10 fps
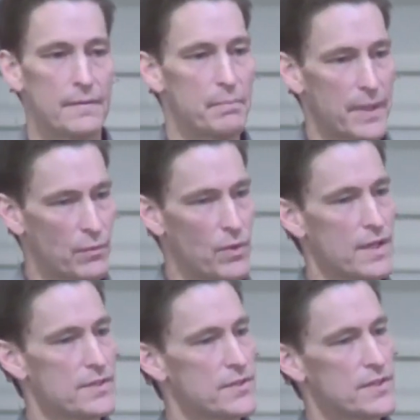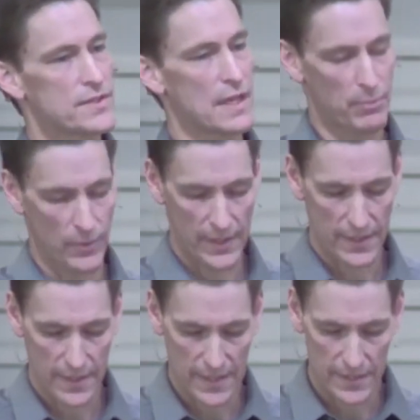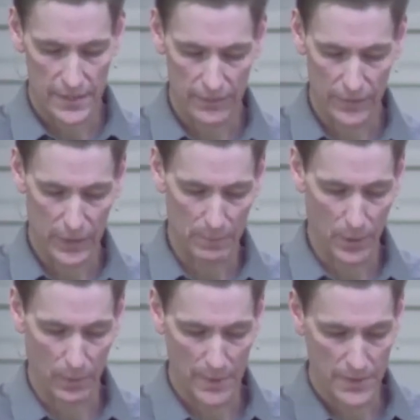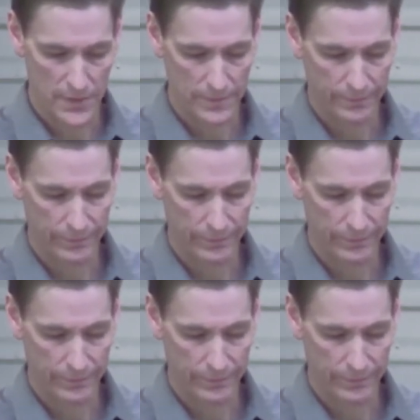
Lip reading: But it was separated into different compartments.